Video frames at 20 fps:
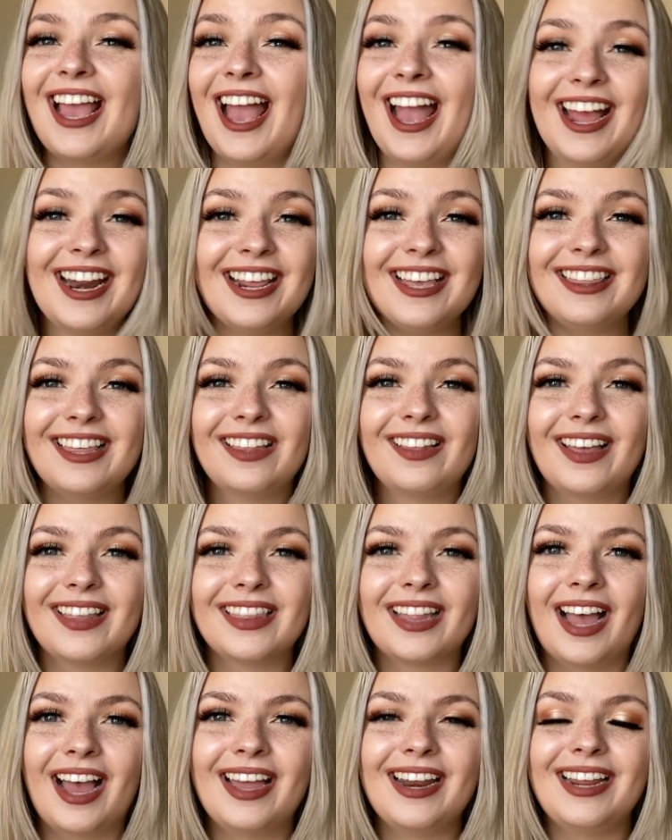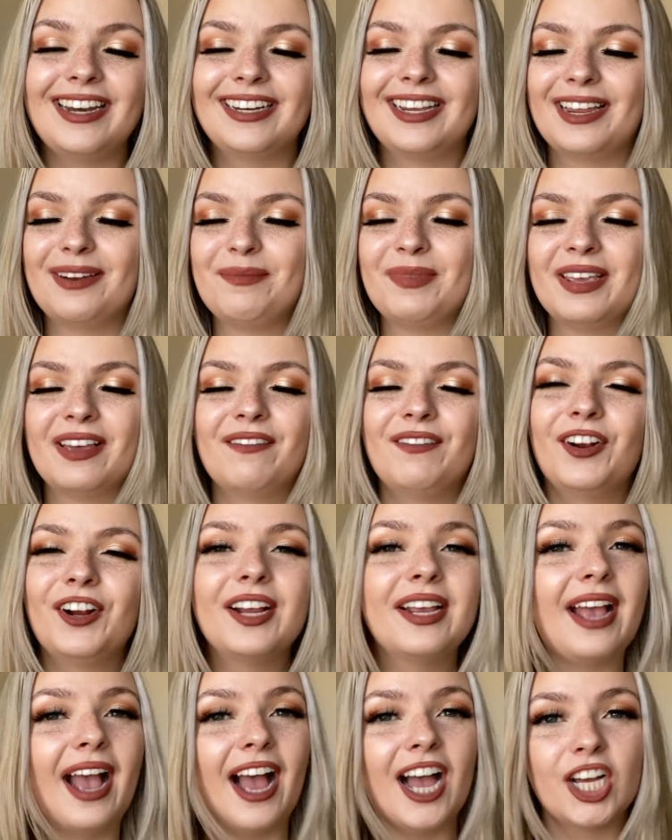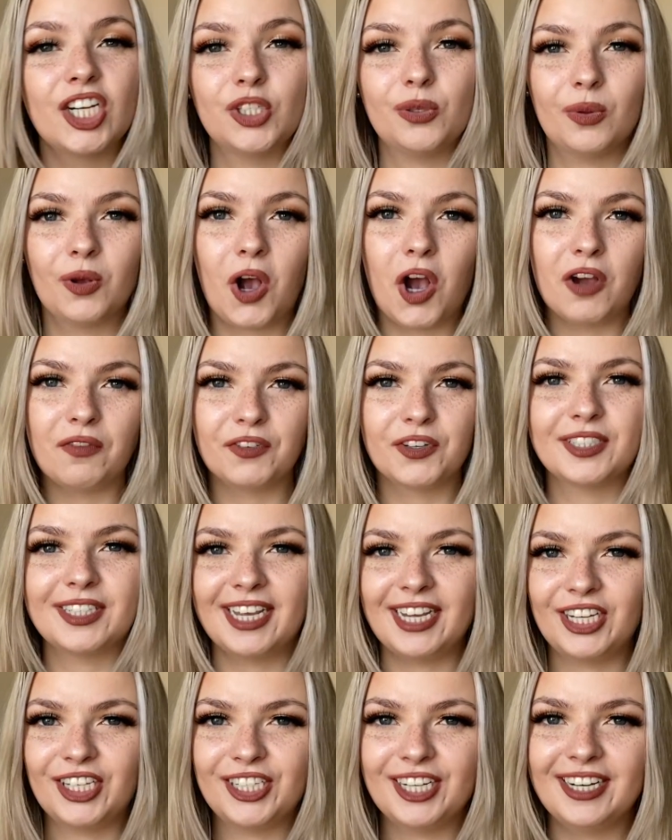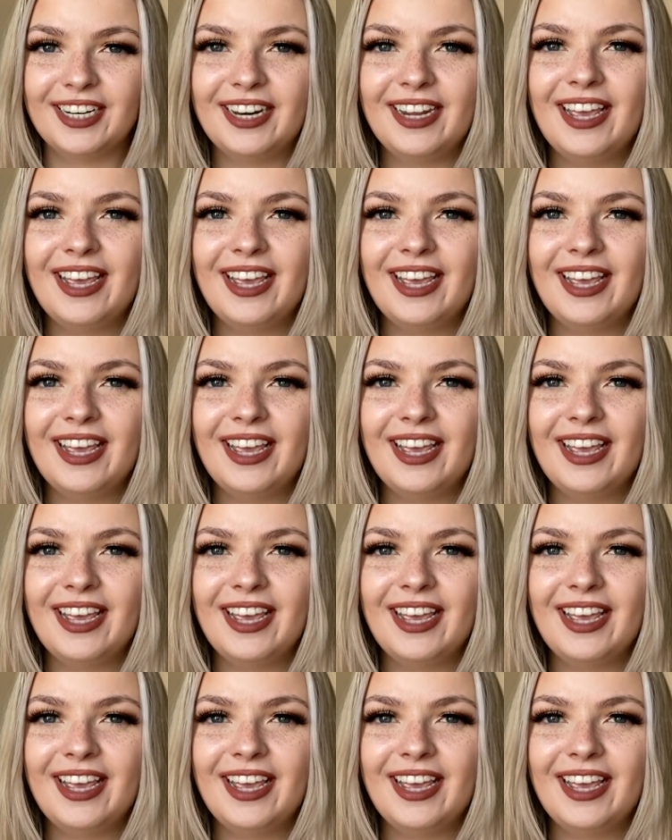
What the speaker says: anything like that. It can be a very casual conversation,